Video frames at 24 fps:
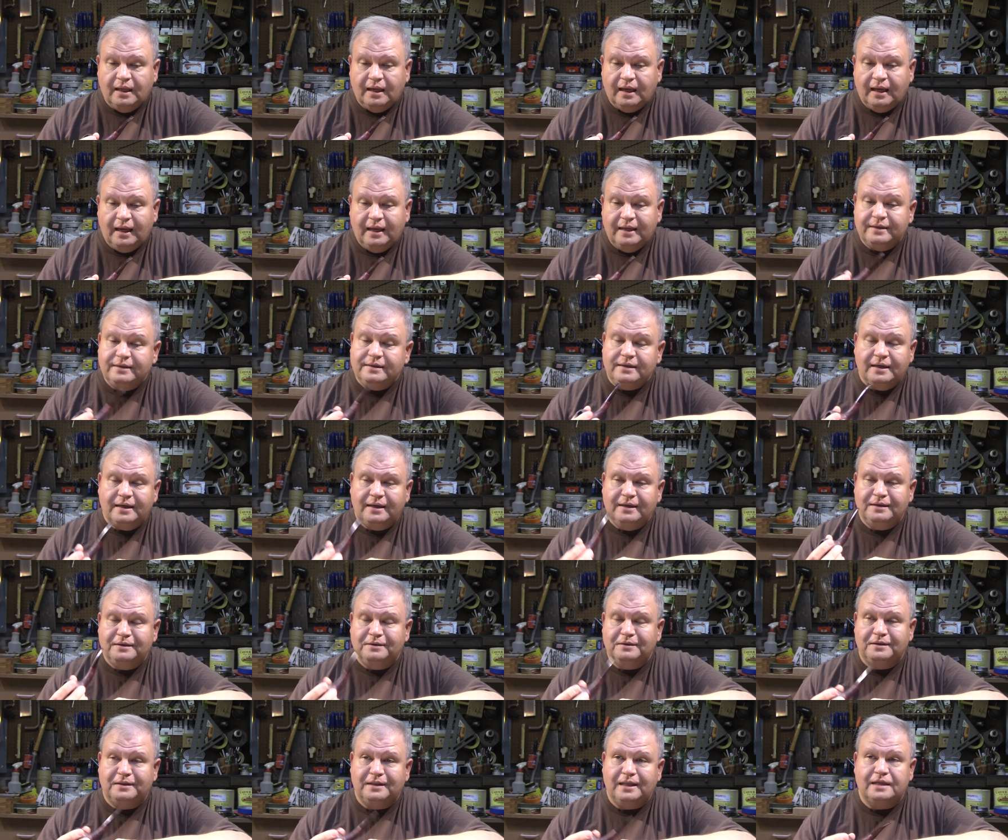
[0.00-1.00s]
and
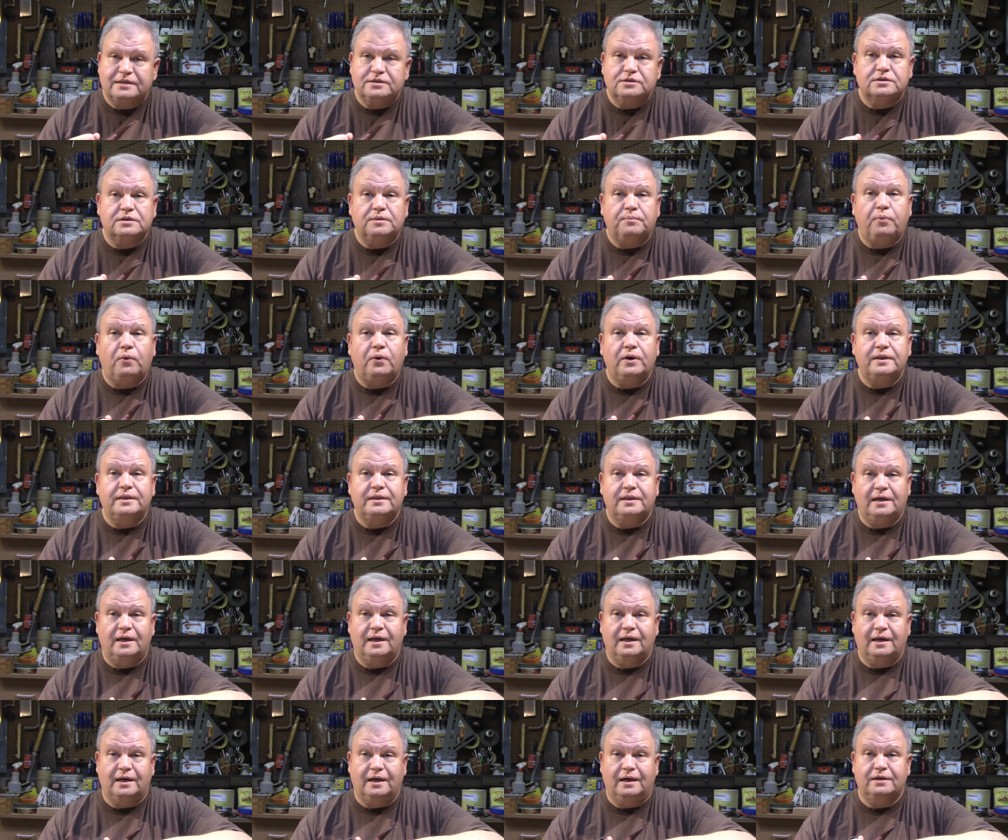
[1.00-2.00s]
and that's the point that
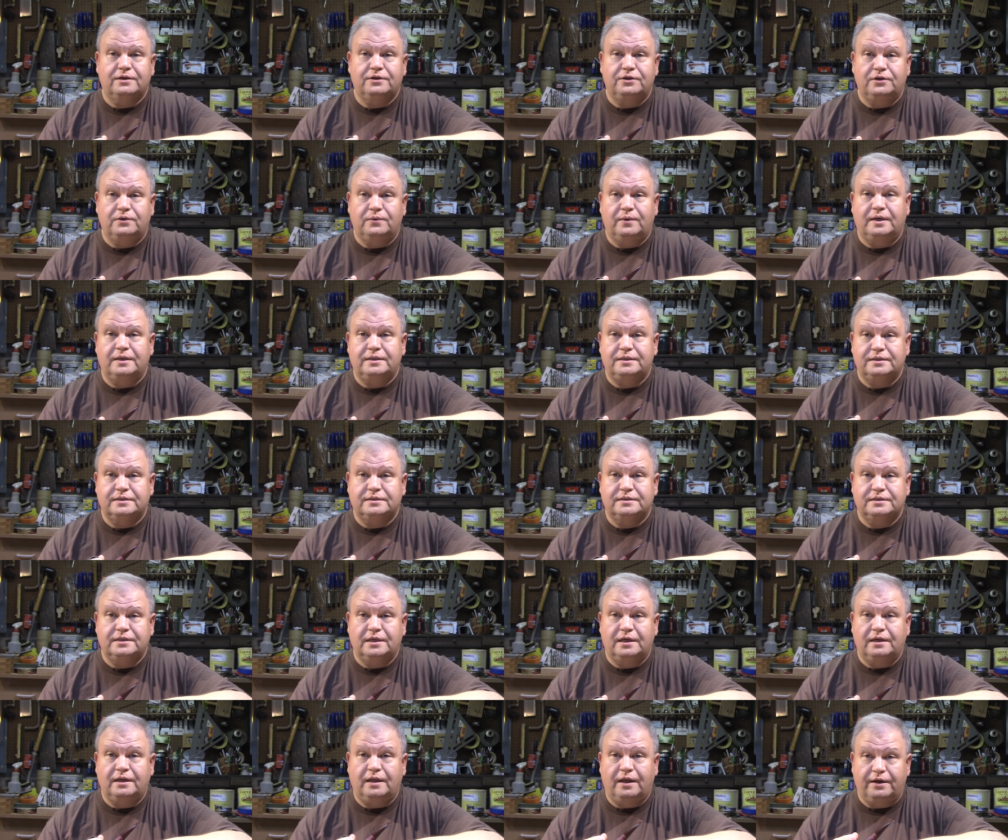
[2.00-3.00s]
I got to. I just
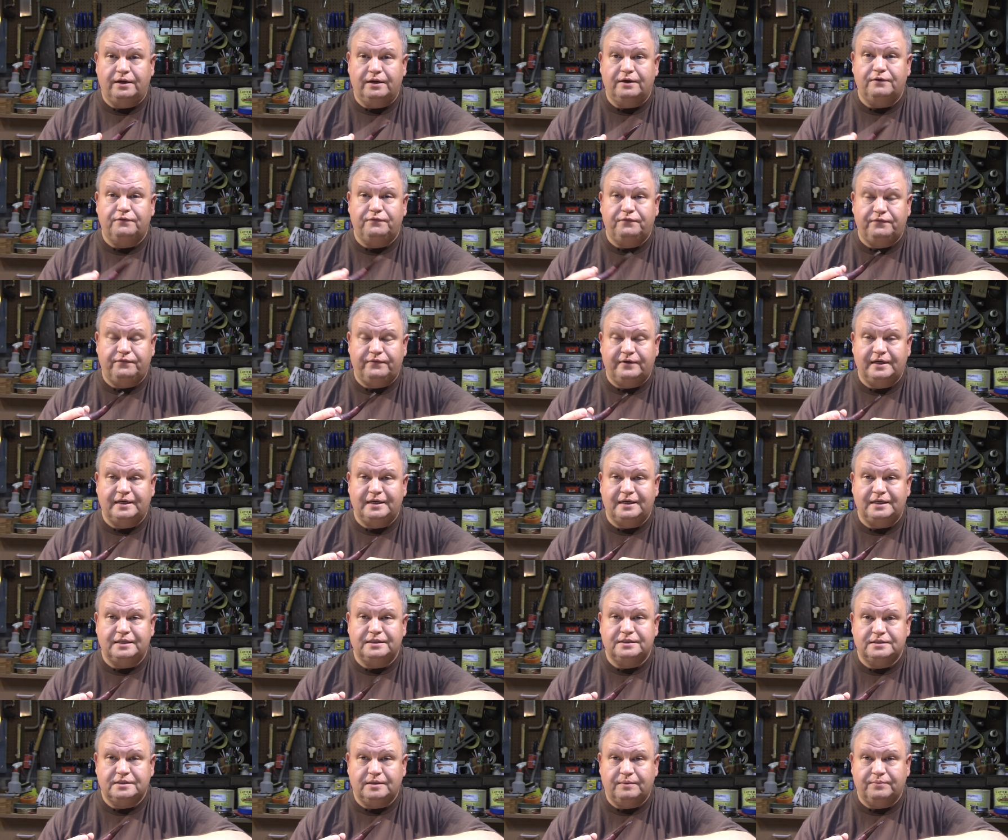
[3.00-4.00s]
said enough. I
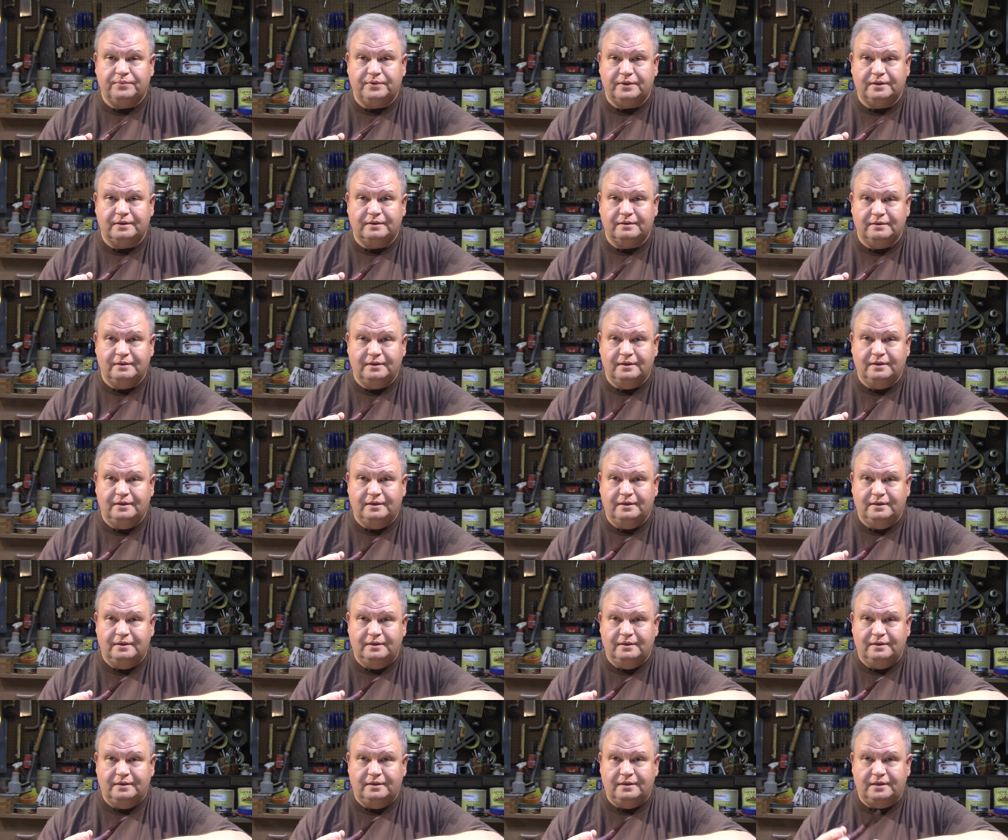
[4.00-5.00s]
need something
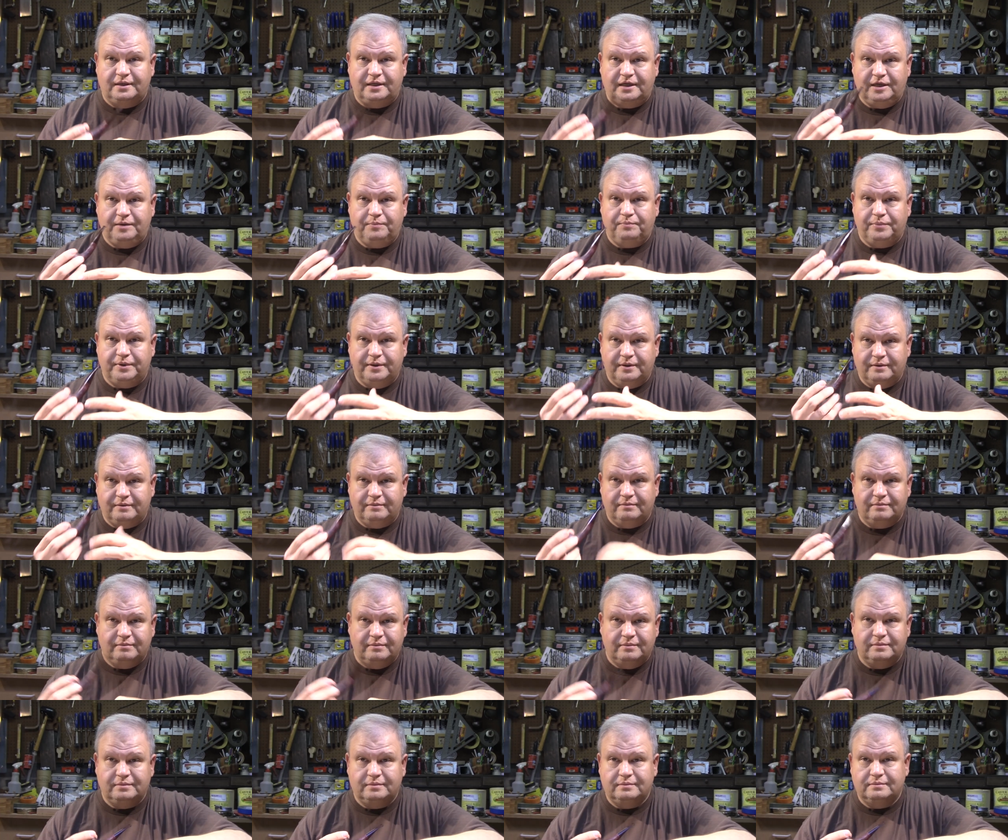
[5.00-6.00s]
deep and
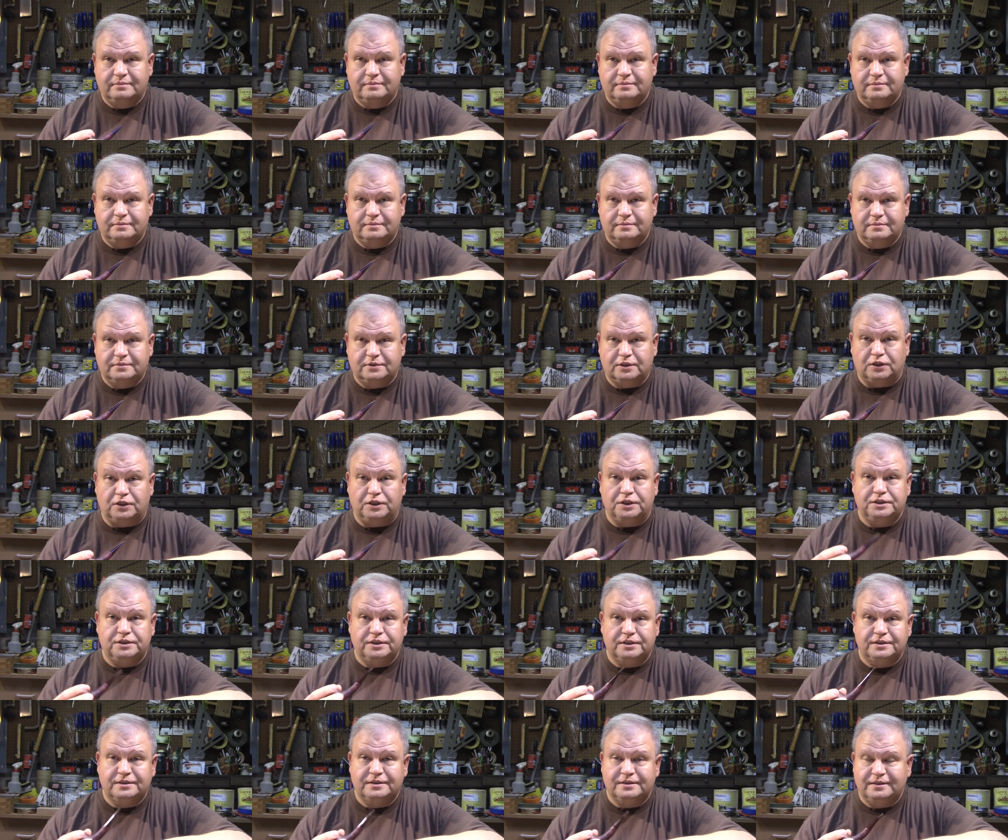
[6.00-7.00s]

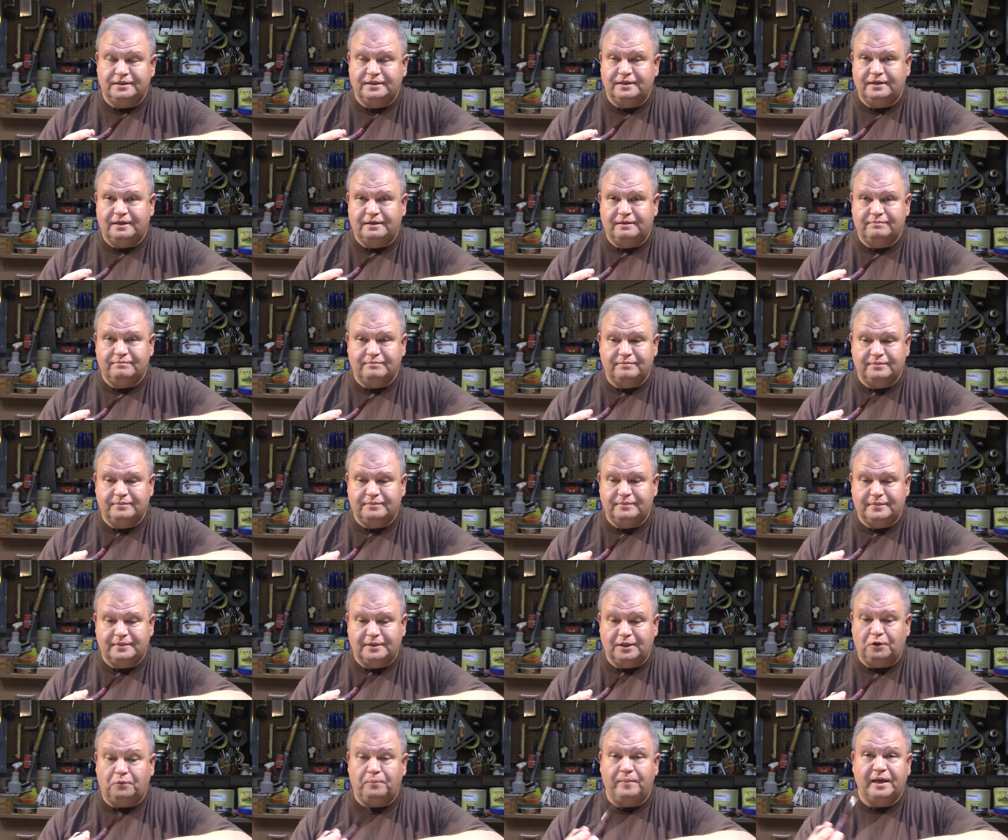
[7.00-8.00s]
delicious and
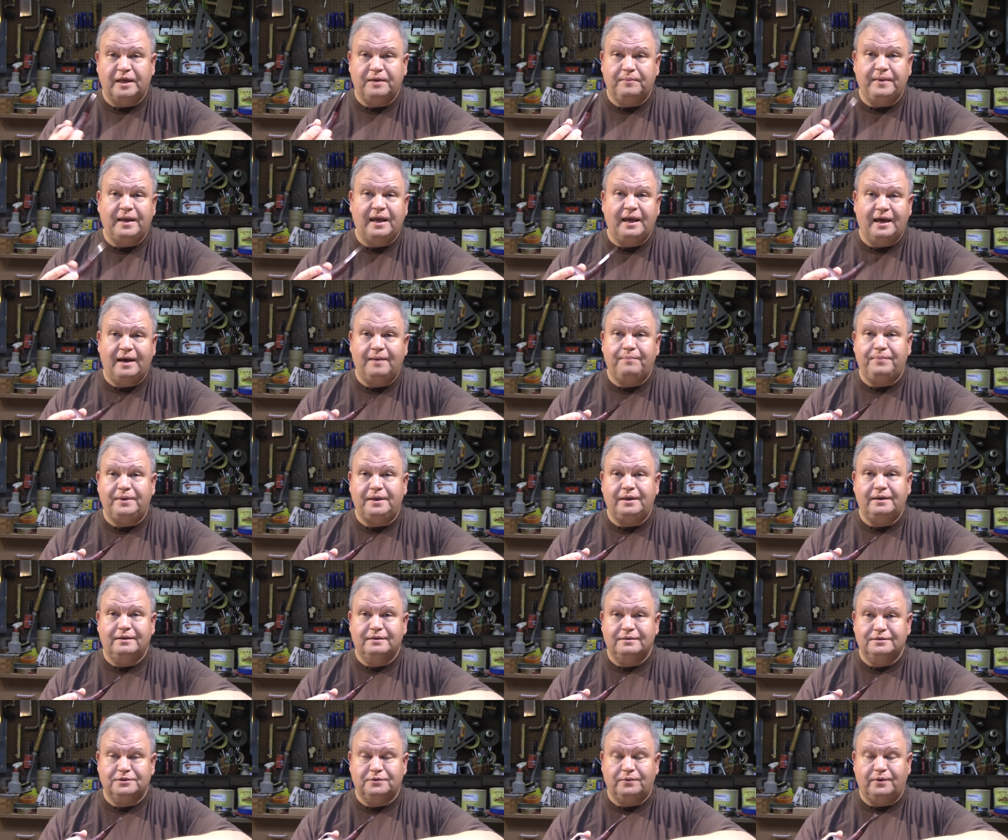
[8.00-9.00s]
that'll make me happy.
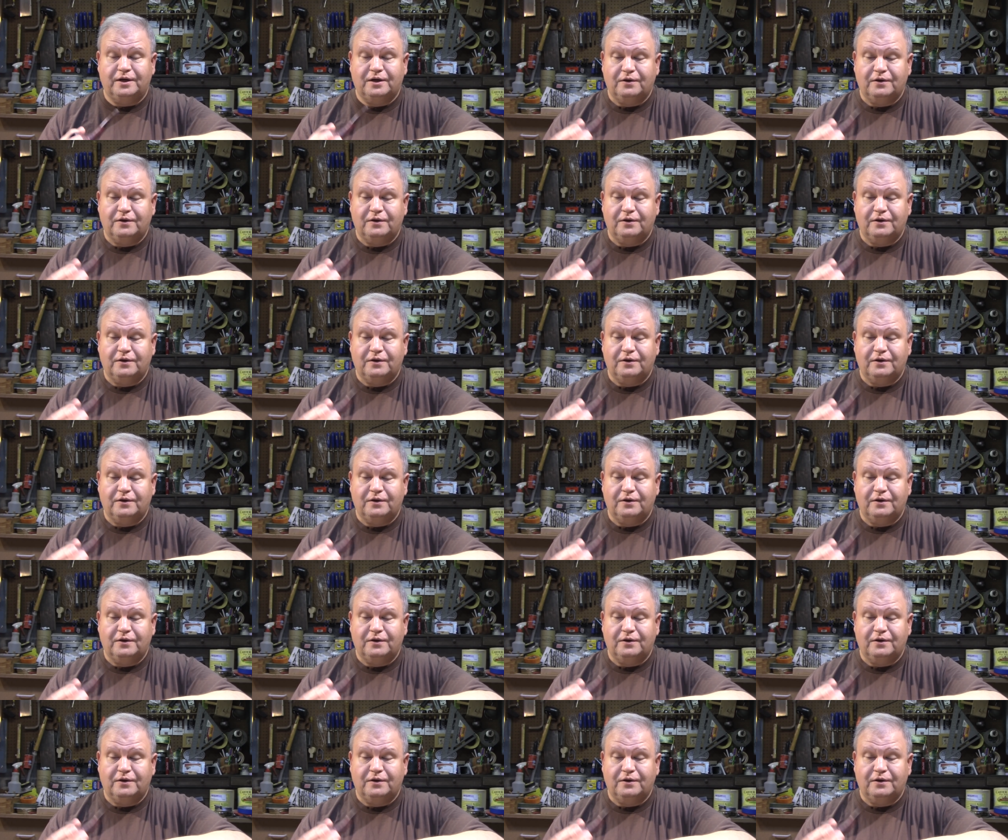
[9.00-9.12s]
So I